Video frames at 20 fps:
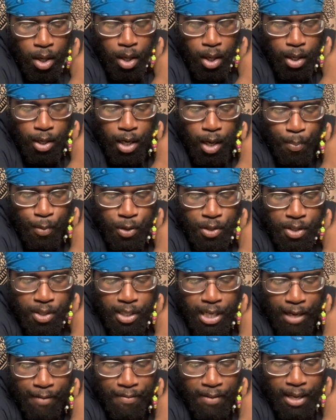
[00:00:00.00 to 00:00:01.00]
Number
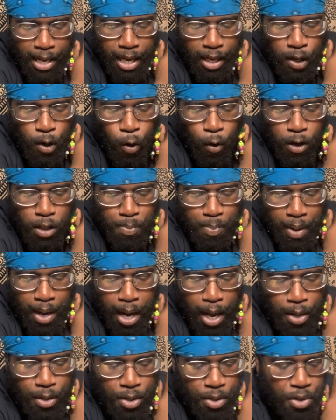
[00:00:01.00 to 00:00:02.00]
7
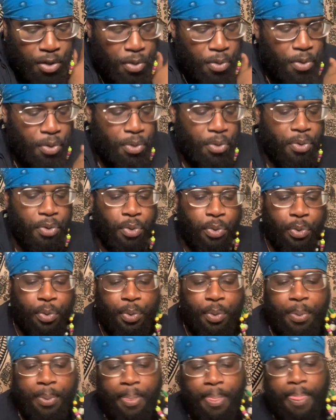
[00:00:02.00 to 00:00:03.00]
corresponds
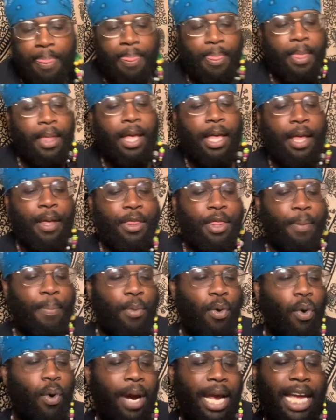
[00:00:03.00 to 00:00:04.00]
to the
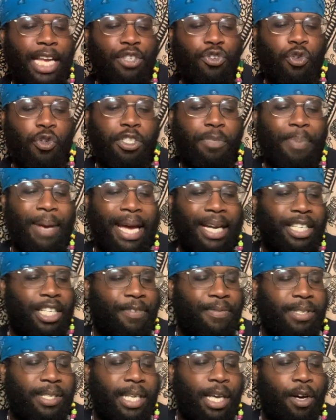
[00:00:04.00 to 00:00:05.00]
more
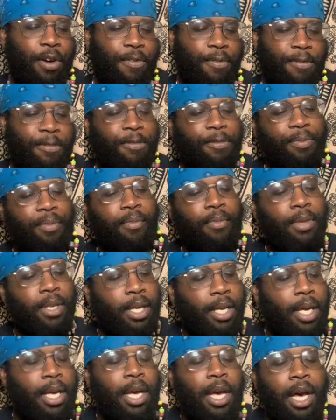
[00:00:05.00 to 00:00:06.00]
introspective self.
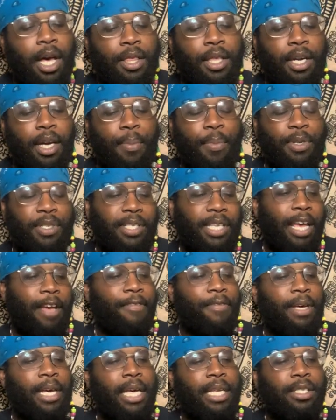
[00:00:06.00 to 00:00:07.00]
The number
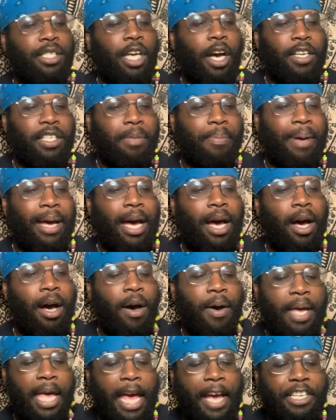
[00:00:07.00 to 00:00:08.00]
7 talks
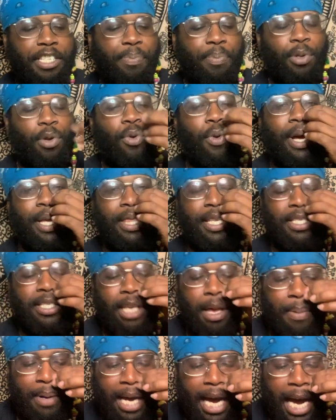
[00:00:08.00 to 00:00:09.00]
about exploring the
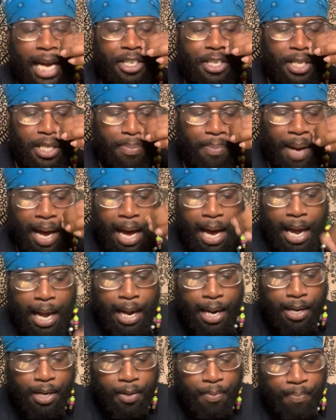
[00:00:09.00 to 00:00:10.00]
subconscious
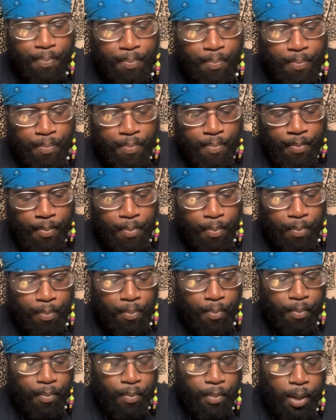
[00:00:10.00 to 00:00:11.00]
mind.
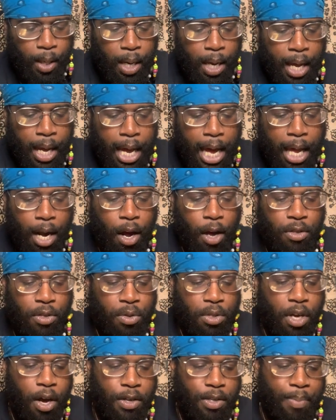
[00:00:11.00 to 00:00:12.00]
And also
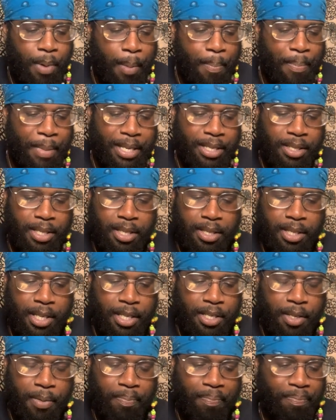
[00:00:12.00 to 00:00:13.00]
talks about
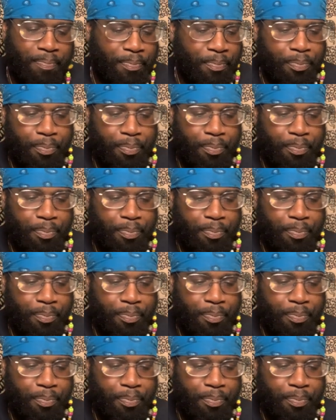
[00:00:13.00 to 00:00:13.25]
mysticism.